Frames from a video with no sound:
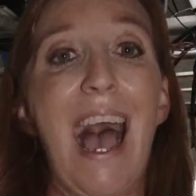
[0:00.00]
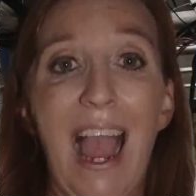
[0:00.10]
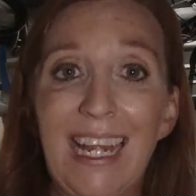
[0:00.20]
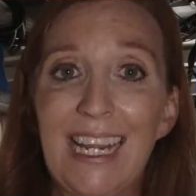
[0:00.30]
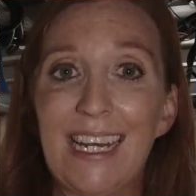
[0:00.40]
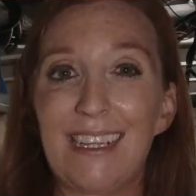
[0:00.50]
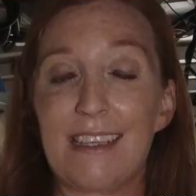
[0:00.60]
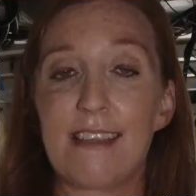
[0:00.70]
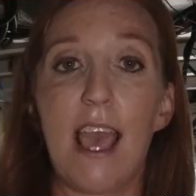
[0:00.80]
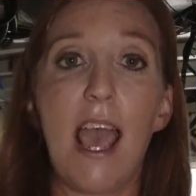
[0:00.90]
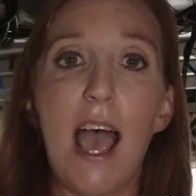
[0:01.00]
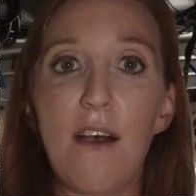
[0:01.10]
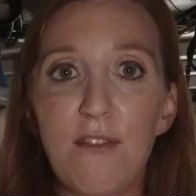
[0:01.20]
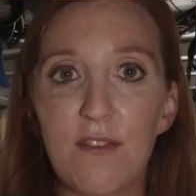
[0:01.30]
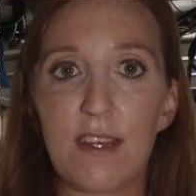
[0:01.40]
I need at least
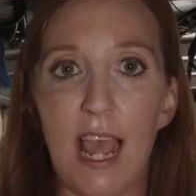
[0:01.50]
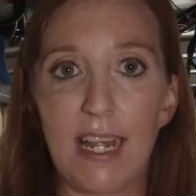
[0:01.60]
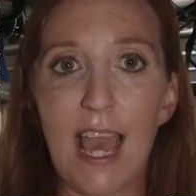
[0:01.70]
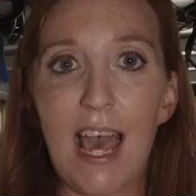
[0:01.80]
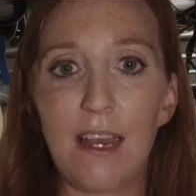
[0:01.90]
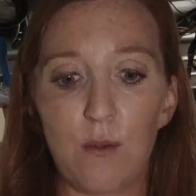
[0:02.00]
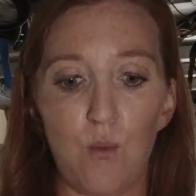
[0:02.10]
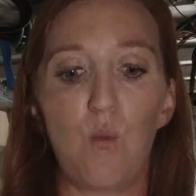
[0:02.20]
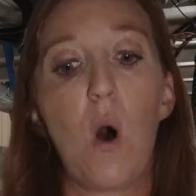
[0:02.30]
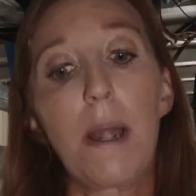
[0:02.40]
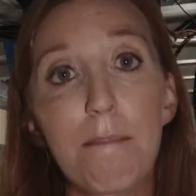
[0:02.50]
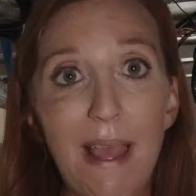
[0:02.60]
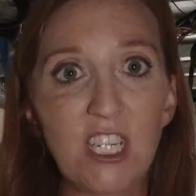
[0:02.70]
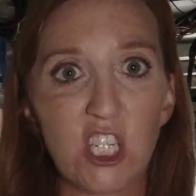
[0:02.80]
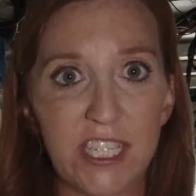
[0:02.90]
half of the dinette, one
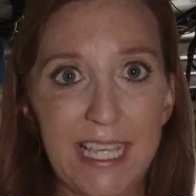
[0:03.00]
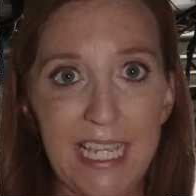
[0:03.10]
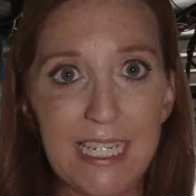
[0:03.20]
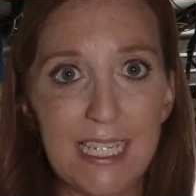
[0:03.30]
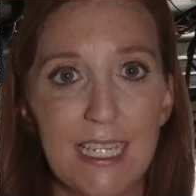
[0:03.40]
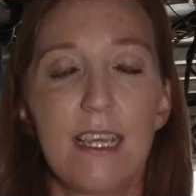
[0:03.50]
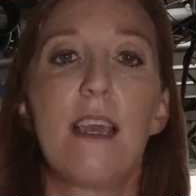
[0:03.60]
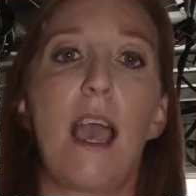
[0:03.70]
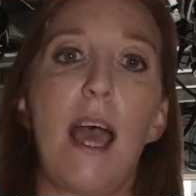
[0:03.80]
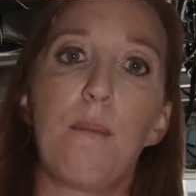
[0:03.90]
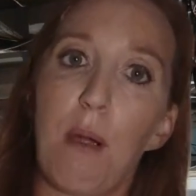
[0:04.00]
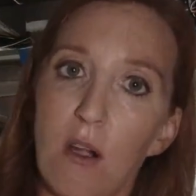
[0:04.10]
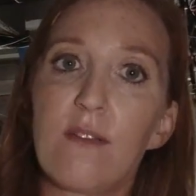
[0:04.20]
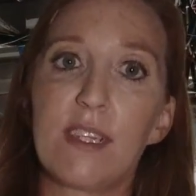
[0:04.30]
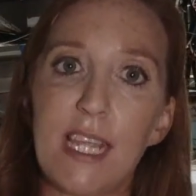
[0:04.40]
bench seat, and
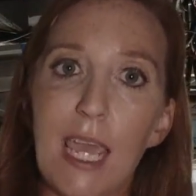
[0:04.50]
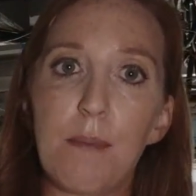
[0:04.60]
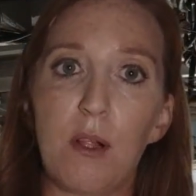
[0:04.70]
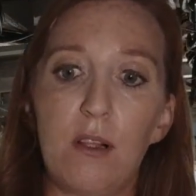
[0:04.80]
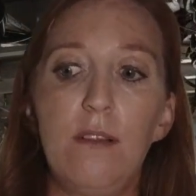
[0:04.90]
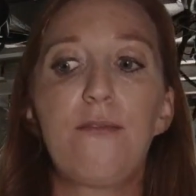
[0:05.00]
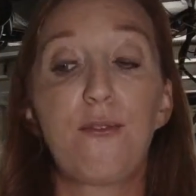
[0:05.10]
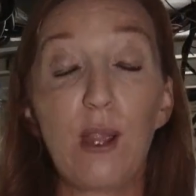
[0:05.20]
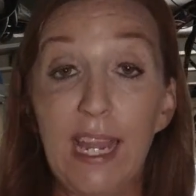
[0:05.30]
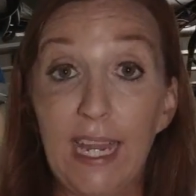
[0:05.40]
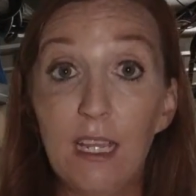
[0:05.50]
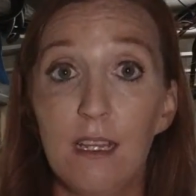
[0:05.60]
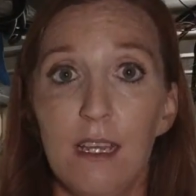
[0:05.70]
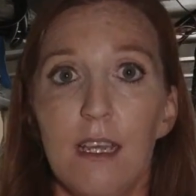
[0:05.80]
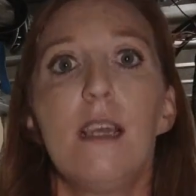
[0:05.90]
part of the table free
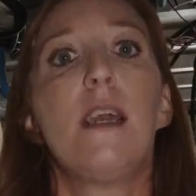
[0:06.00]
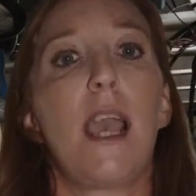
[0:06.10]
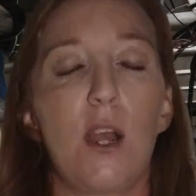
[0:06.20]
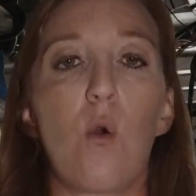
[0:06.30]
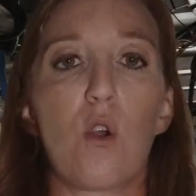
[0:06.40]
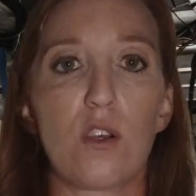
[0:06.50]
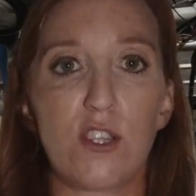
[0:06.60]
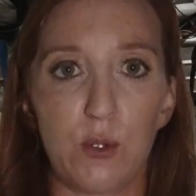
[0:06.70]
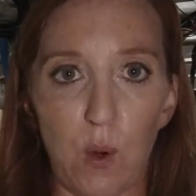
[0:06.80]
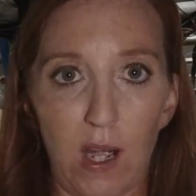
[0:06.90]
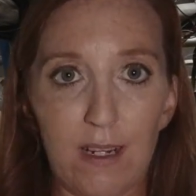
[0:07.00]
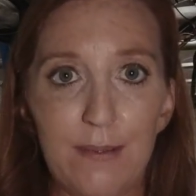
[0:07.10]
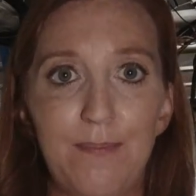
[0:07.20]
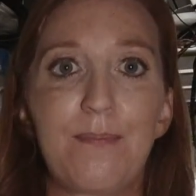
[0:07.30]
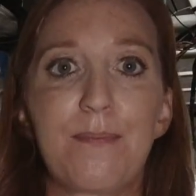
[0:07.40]
in order to work.
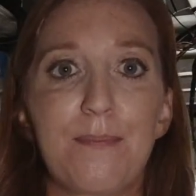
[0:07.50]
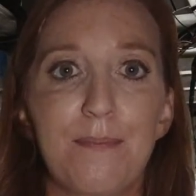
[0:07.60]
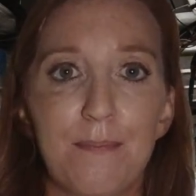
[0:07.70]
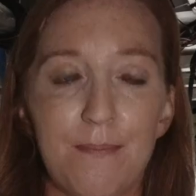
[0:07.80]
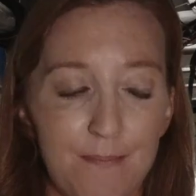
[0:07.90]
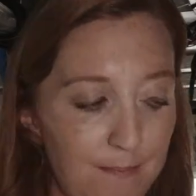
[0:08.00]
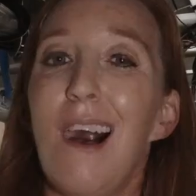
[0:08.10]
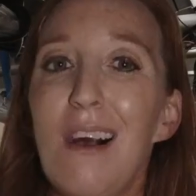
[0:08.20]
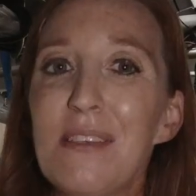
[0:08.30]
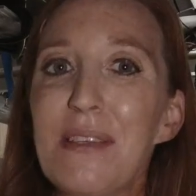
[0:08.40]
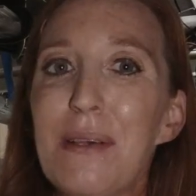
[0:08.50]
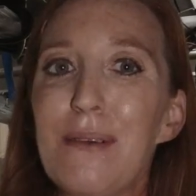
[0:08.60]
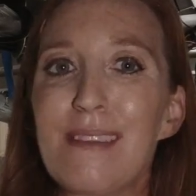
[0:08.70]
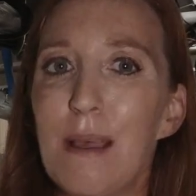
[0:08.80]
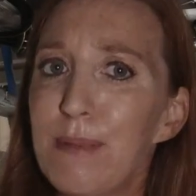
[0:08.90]

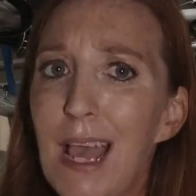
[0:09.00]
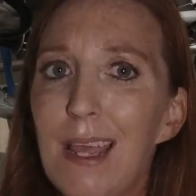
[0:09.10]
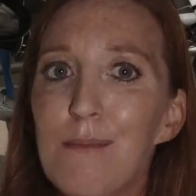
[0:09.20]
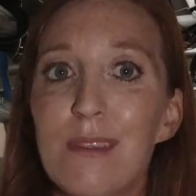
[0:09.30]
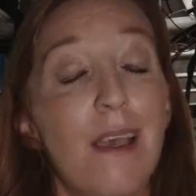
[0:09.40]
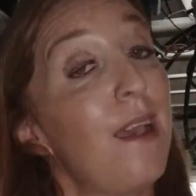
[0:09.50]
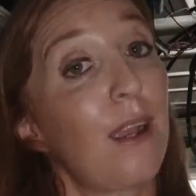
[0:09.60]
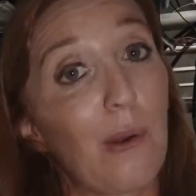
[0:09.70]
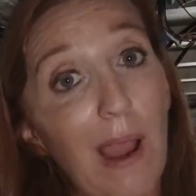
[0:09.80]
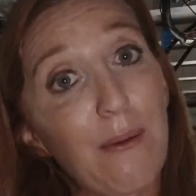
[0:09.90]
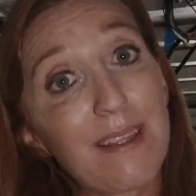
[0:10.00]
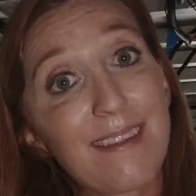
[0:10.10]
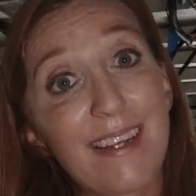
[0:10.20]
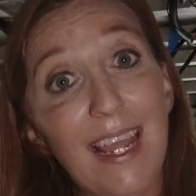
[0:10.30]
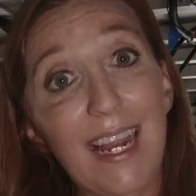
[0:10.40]
Also, sometimes Greg
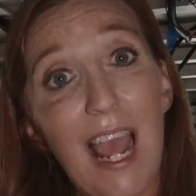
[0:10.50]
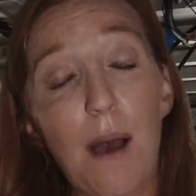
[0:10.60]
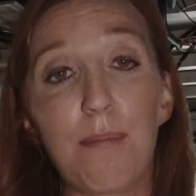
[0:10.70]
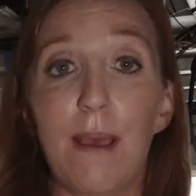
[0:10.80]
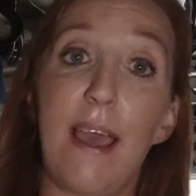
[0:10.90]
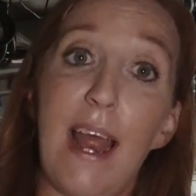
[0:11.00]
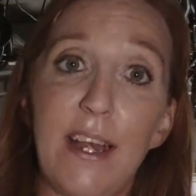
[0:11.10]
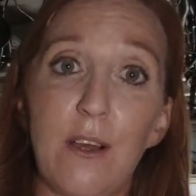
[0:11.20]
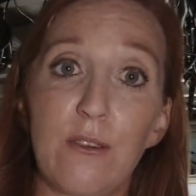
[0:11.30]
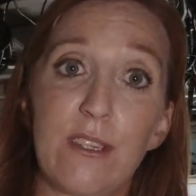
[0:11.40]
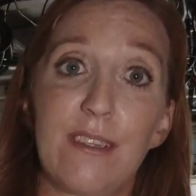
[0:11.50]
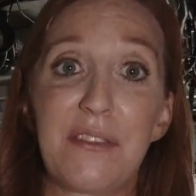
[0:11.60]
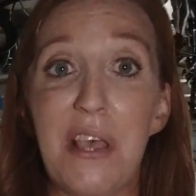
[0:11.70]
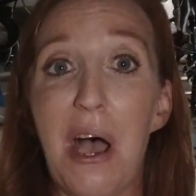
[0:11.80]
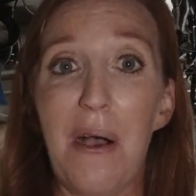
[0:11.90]
wants to take a nap and I don't.
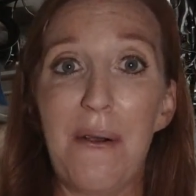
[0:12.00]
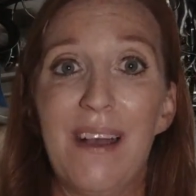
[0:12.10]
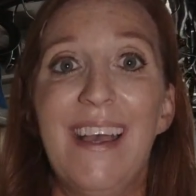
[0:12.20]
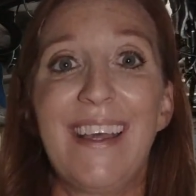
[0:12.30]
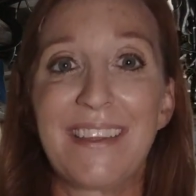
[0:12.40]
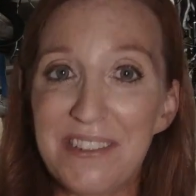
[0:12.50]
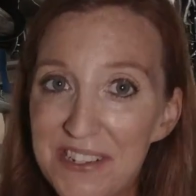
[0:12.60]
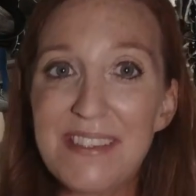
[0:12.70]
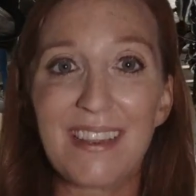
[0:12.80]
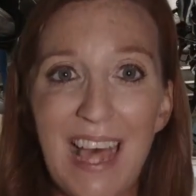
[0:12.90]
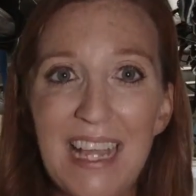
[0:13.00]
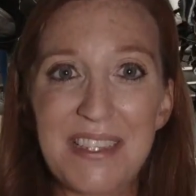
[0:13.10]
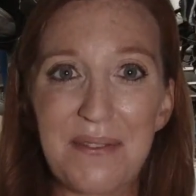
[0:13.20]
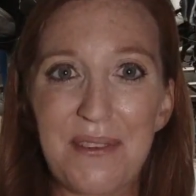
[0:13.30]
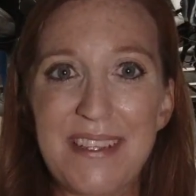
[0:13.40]
So there's just
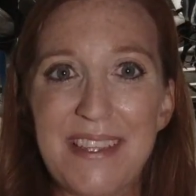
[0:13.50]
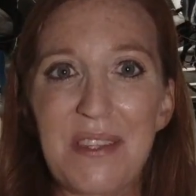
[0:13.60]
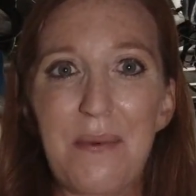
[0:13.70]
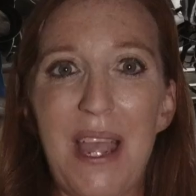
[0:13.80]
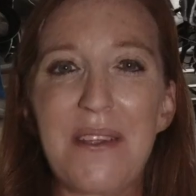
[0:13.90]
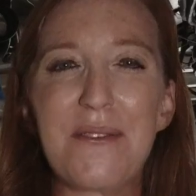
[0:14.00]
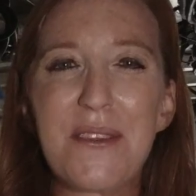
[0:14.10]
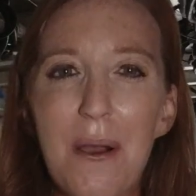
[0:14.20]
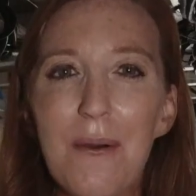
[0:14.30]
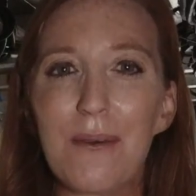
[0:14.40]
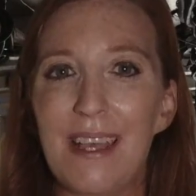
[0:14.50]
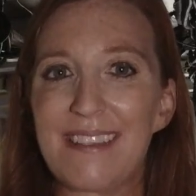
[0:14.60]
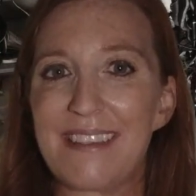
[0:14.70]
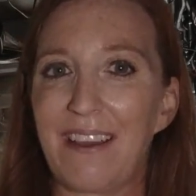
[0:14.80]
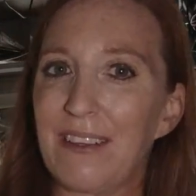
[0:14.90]
lots of reasons why you don't
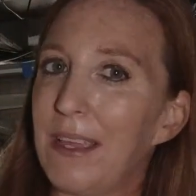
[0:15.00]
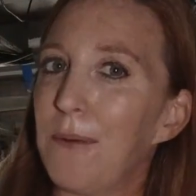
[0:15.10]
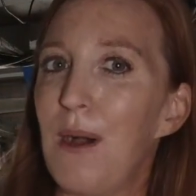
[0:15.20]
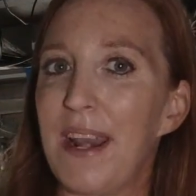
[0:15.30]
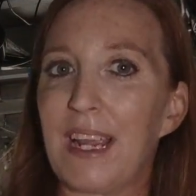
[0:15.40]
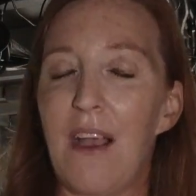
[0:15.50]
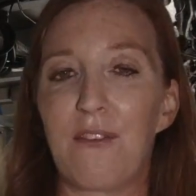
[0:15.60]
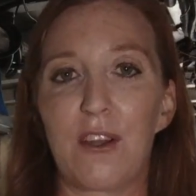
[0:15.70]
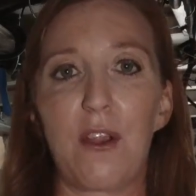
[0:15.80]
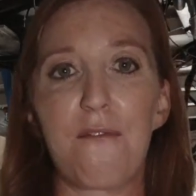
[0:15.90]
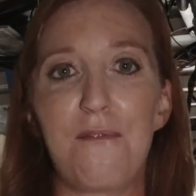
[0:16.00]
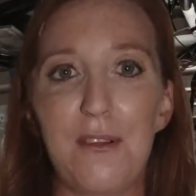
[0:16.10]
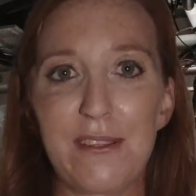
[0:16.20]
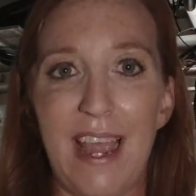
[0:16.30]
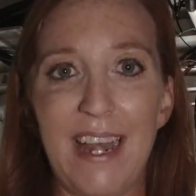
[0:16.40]
necessarily want to cover your
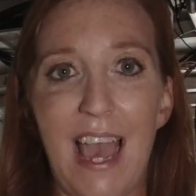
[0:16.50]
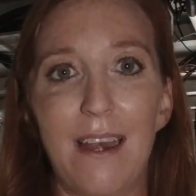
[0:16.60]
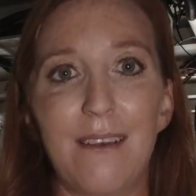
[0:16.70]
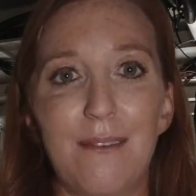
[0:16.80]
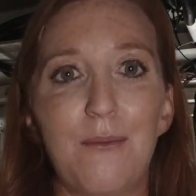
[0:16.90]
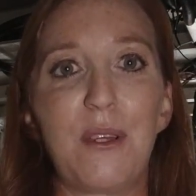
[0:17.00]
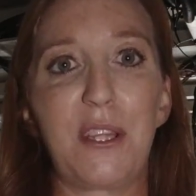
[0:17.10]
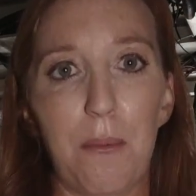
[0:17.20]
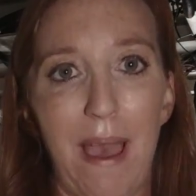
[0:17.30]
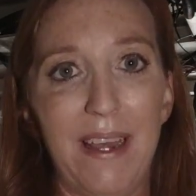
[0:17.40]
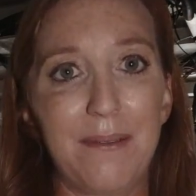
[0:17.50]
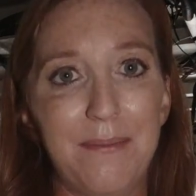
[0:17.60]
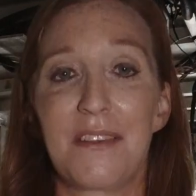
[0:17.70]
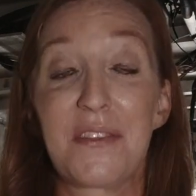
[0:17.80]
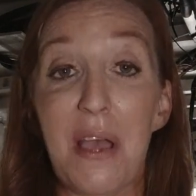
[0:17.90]
full dinette with your bed.
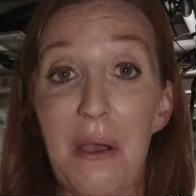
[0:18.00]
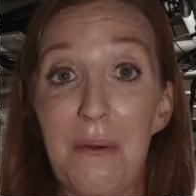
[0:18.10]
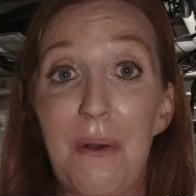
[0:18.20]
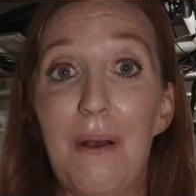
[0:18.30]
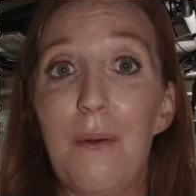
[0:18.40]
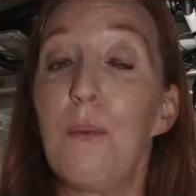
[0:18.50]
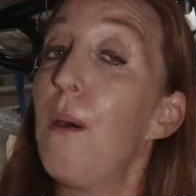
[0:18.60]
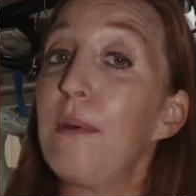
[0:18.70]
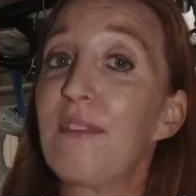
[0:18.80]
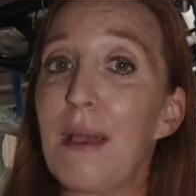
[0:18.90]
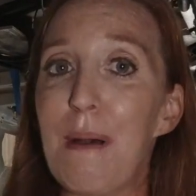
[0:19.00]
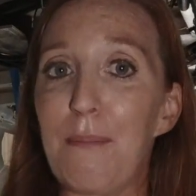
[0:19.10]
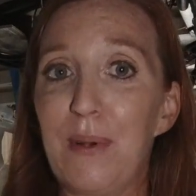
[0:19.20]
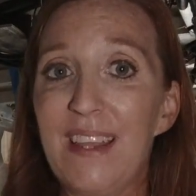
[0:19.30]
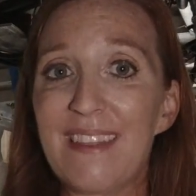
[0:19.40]
So what we've come
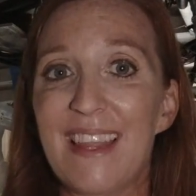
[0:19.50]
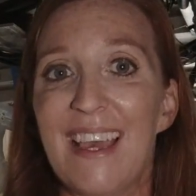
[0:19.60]
up with,